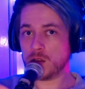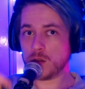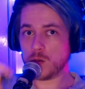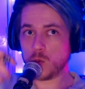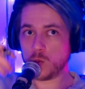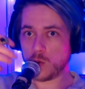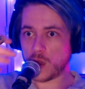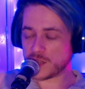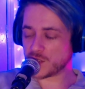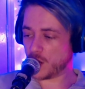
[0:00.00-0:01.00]

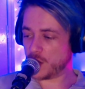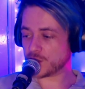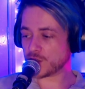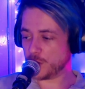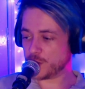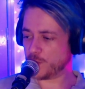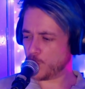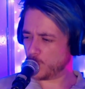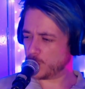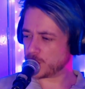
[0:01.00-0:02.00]
where science goes
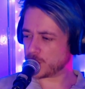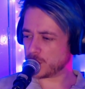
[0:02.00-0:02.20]
forwards.